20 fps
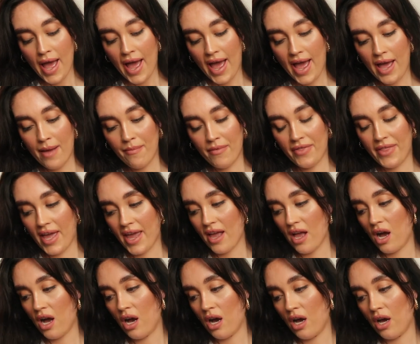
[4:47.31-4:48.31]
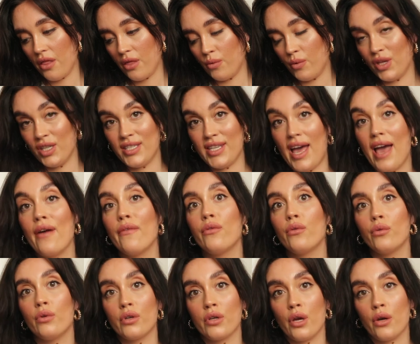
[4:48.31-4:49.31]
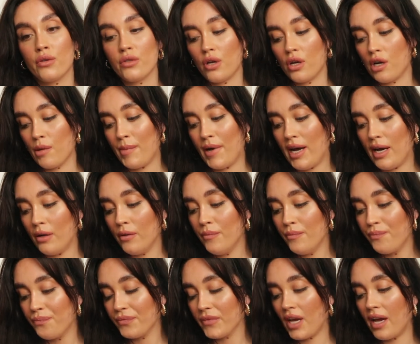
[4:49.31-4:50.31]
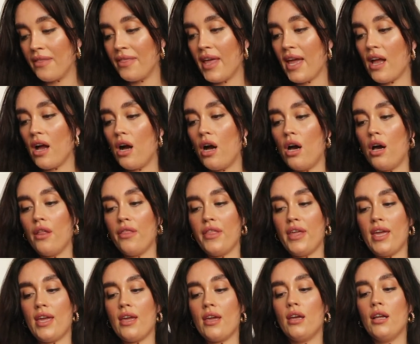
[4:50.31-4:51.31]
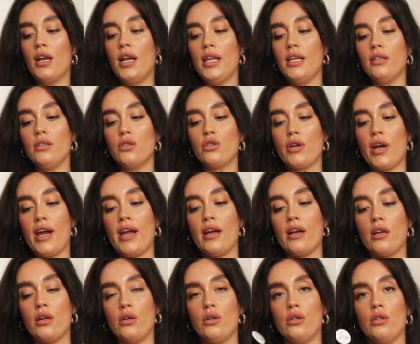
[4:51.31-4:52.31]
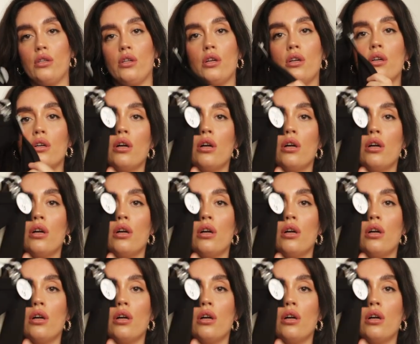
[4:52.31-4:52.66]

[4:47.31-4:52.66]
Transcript: They are the ones that everyone goes on about, and they are the little triangle